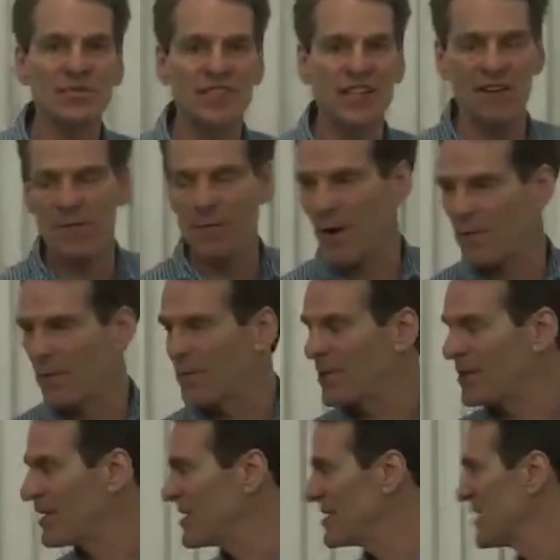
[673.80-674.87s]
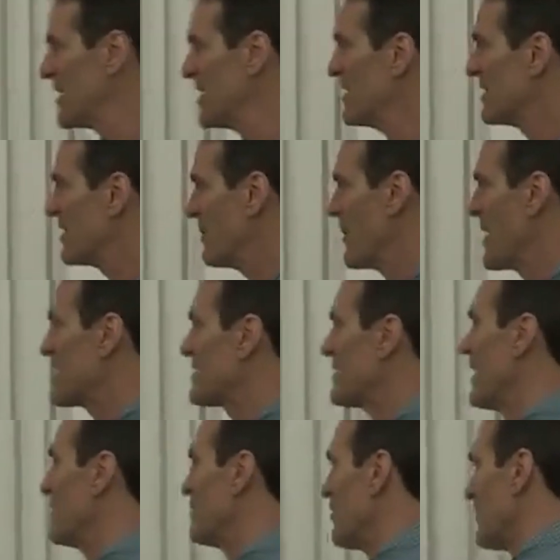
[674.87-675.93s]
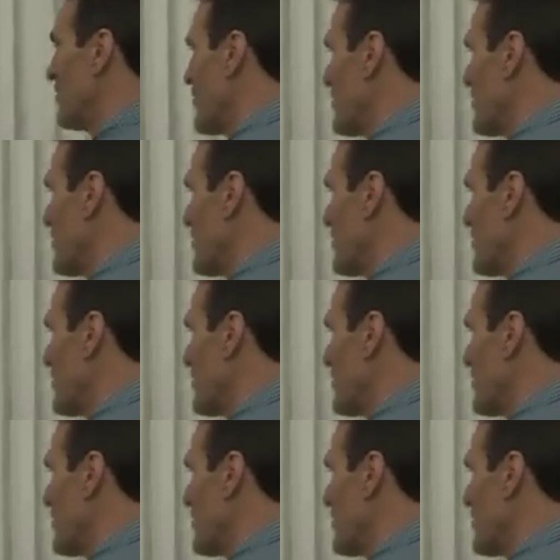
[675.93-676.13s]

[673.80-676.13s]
set of probabilities that makes life look